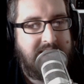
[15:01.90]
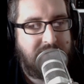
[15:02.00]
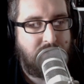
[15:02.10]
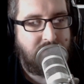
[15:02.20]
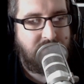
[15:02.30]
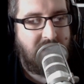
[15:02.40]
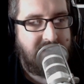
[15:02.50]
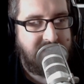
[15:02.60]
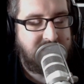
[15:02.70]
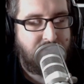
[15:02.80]
sort of
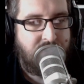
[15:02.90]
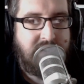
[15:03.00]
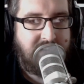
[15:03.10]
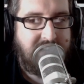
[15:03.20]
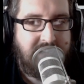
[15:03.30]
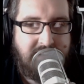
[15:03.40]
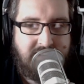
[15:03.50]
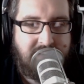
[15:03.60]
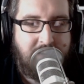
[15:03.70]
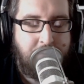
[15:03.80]
dies defending his
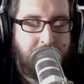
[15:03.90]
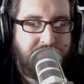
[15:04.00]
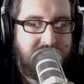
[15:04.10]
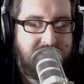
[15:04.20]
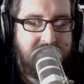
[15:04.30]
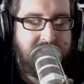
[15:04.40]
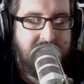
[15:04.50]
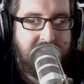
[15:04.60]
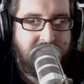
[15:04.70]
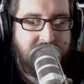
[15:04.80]

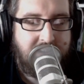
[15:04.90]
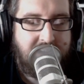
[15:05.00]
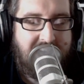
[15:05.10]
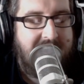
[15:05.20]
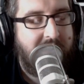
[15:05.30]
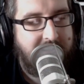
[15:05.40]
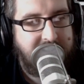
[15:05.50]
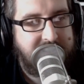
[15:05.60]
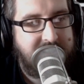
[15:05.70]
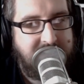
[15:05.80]

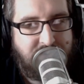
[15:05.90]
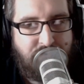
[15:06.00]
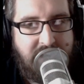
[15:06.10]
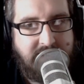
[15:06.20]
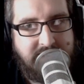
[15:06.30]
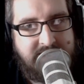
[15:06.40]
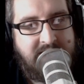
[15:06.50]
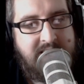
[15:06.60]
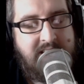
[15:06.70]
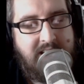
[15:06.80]
allies and his friends,
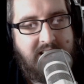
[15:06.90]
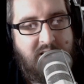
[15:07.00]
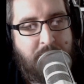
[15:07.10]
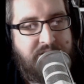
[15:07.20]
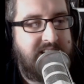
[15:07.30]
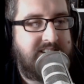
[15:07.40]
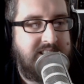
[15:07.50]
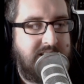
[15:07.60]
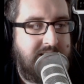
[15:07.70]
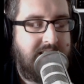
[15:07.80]

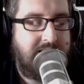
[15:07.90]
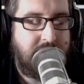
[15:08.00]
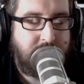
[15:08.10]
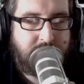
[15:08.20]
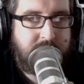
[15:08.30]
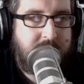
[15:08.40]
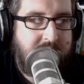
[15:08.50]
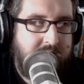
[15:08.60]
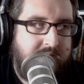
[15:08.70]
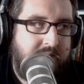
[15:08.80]
protecting
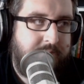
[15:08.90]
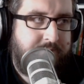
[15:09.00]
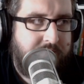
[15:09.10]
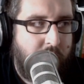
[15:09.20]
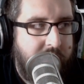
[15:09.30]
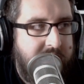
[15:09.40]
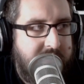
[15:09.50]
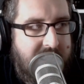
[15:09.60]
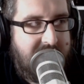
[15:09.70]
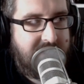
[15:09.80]
Oin
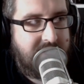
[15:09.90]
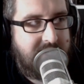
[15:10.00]
and